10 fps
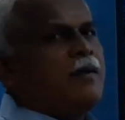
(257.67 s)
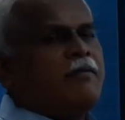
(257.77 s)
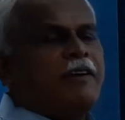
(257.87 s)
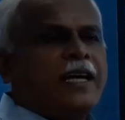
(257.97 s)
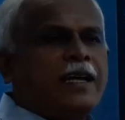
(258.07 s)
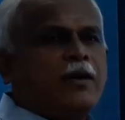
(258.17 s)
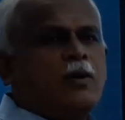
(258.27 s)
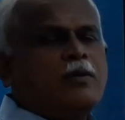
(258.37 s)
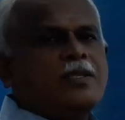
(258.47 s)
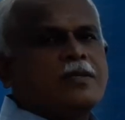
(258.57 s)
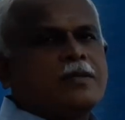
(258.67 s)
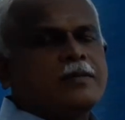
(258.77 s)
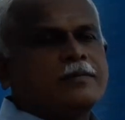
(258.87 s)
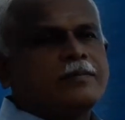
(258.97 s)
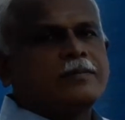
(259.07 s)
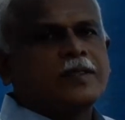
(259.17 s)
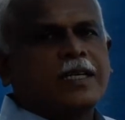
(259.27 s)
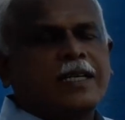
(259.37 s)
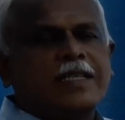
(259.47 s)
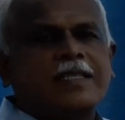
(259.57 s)
Final accounts
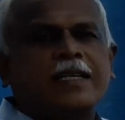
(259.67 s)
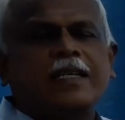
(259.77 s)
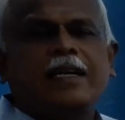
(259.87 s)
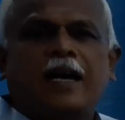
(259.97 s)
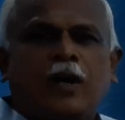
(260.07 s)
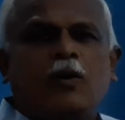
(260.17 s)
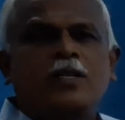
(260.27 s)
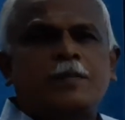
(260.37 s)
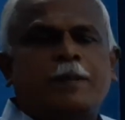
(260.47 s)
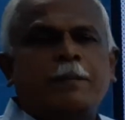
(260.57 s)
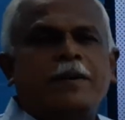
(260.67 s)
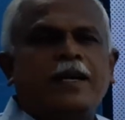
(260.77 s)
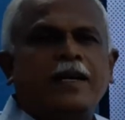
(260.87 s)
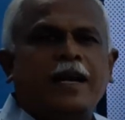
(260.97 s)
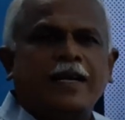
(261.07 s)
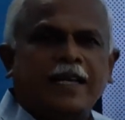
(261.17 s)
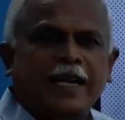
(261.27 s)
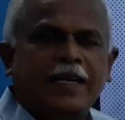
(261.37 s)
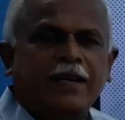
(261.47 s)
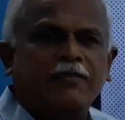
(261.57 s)
is the accounts prepared at the
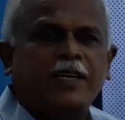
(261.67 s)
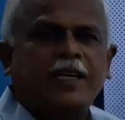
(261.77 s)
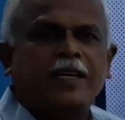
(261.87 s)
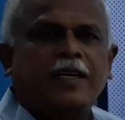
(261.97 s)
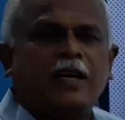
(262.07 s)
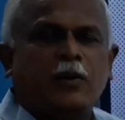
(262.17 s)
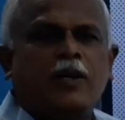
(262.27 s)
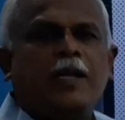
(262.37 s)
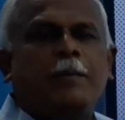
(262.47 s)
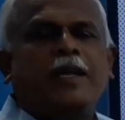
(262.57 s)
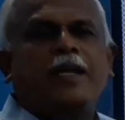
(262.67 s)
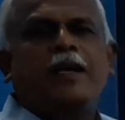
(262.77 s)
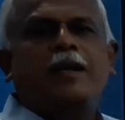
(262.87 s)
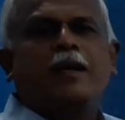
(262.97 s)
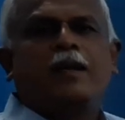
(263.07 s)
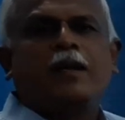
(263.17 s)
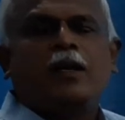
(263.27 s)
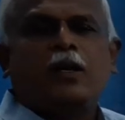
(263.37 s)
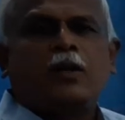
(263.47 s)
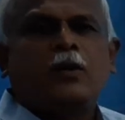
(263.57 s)
end of the accounting period
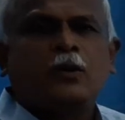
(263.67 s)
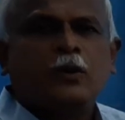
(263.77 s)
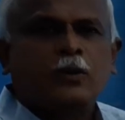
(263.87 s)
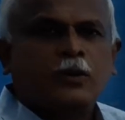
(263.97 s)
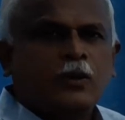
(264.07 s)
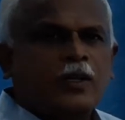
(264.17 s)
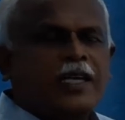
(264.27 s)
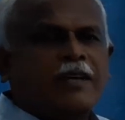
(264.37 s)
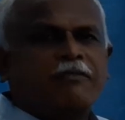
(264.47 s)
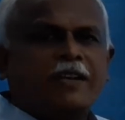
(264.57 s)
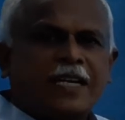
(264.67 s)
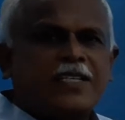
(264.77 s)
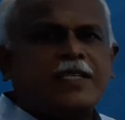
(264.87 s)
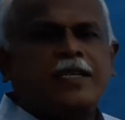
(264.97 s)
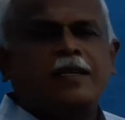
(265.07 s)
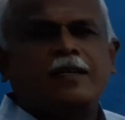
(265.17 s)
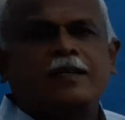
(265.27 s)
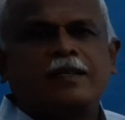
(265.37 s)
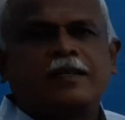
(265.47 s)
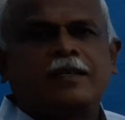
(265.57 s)
to know the financial
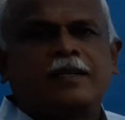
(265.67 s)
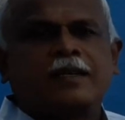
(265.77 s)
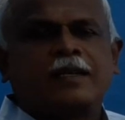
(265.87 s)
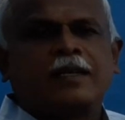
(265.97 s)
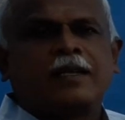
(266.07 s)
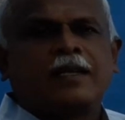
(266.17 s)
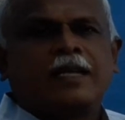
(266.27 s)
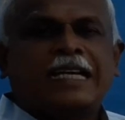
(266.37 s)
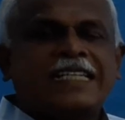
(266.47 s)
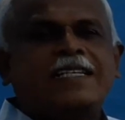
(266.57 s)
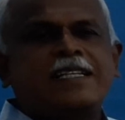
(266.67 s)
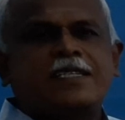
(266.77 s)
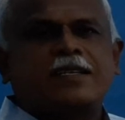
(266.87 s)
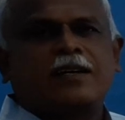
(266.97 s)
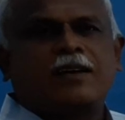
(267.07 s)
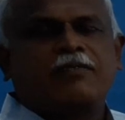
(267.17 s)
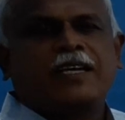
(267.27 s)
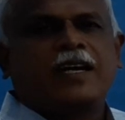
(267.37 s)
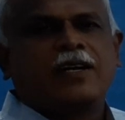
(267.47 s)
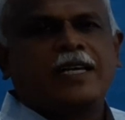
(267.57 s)
results of
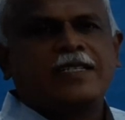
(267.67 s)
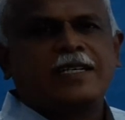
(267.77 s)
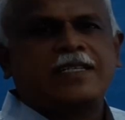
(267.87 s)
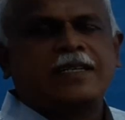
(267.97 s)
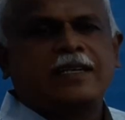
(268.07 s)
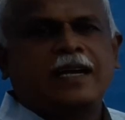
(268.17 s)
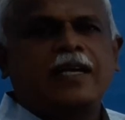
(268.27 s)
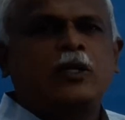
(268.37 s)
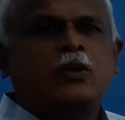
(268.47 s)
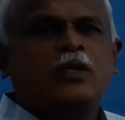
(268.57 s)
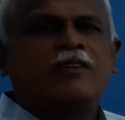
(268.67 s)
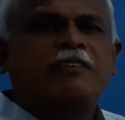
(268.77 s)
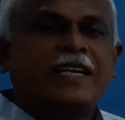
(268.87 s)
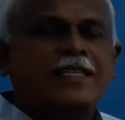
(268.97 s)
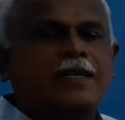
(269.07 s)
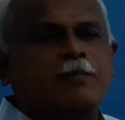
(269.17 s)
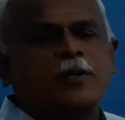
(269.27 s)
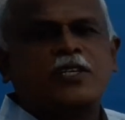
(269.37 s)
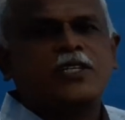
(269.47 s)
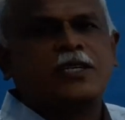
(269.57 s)
the organization and to know the financial
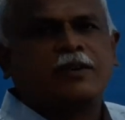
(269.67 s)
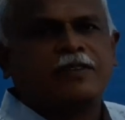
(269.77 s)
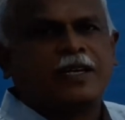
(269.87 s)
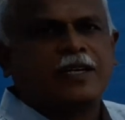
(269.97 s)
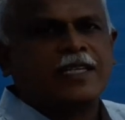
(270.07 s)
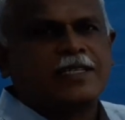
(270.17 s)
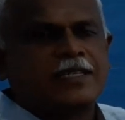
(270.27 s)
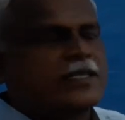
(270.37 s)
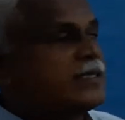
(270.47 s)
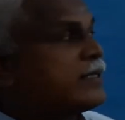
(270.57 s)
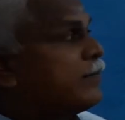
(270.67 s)
position of the organizations.